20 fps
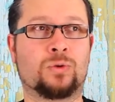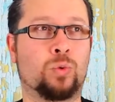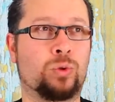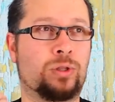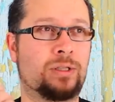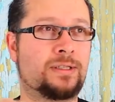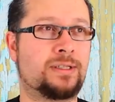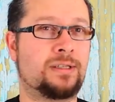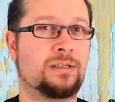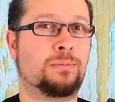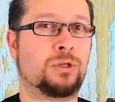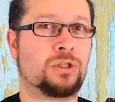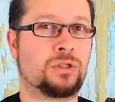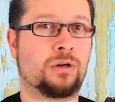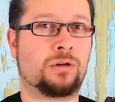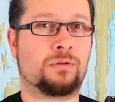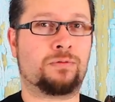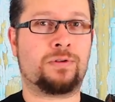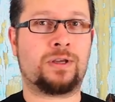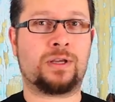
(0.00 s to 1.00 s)
or the
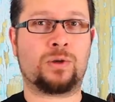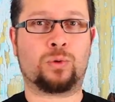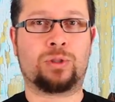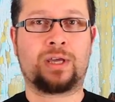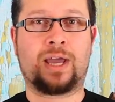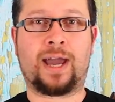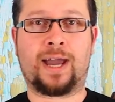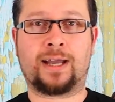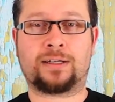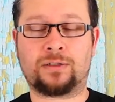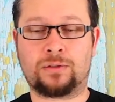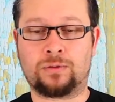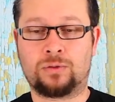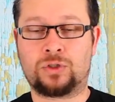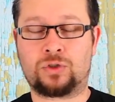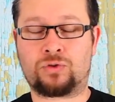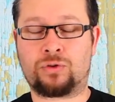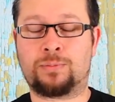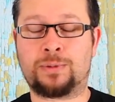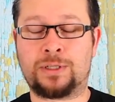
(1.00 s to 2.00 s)
cinematography or the acting or the
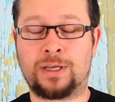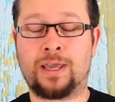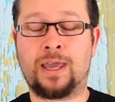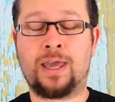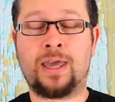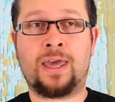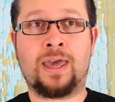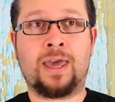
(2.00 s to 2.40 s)
scripting.